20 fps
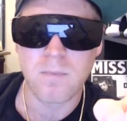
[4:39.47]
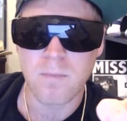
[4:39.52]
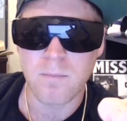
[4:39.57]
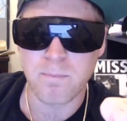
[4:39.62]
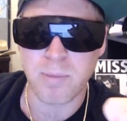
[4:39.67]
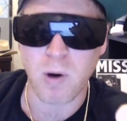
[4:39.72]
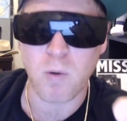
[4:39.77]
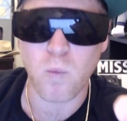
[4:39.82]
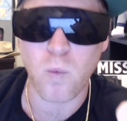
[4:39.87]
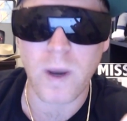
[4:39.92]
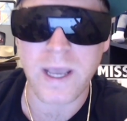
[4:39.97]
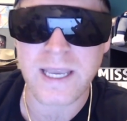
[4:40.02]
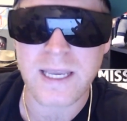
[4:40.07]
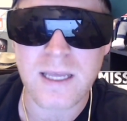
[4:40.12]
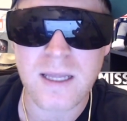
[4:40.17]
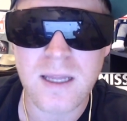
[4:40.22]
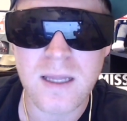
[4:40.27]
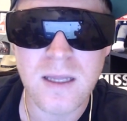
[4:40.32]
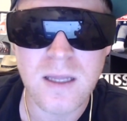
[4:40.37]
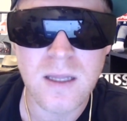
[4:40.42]
But wait,
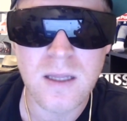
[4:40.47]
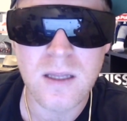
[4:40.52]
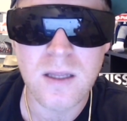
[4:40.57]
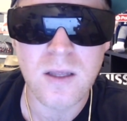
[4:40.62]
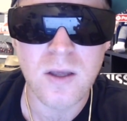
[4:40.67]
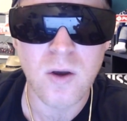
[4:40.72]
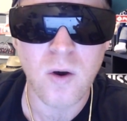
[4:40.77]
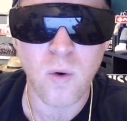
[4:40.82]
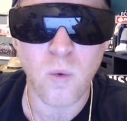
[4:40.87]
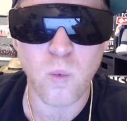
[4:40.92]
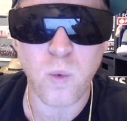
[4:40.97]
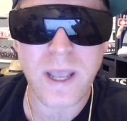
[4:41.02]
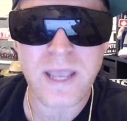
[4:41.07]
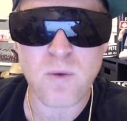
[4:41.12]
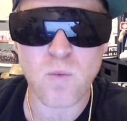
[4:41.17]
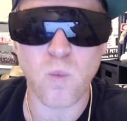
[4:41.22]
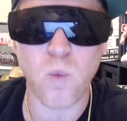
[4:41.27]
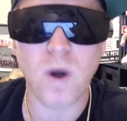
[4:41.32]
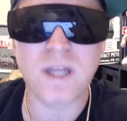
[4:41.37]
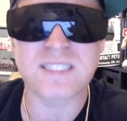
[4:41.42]

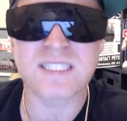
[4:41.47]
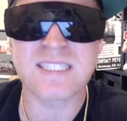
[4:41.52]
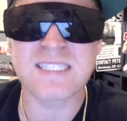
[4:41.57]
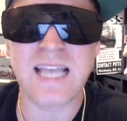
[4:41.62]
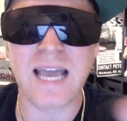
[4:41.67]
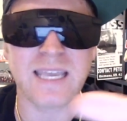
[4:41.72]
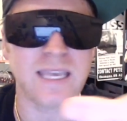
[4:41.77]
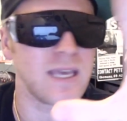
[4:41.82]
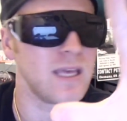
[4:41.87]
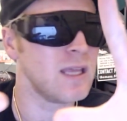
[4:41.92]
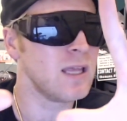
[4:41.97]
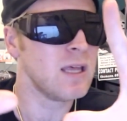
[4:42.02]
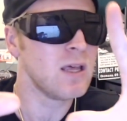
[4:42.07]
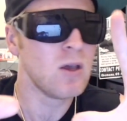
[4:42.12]
wait one second.